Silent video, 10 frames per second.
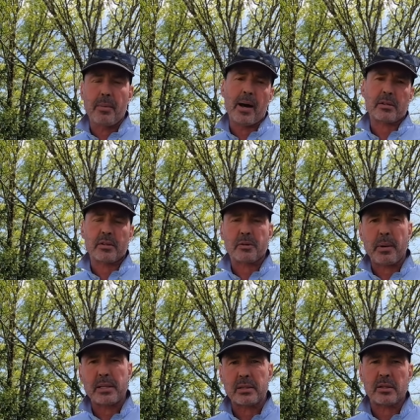Marks and
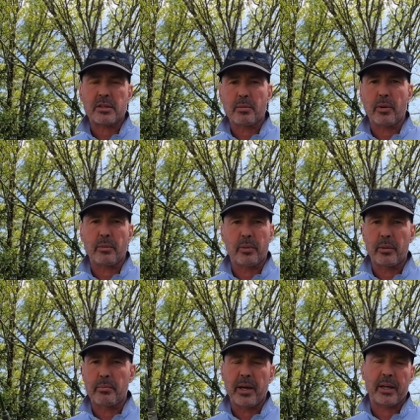Spencers, and
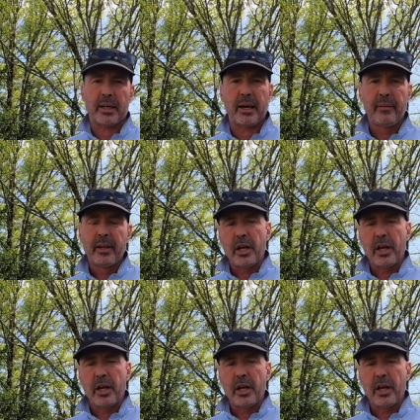we'd make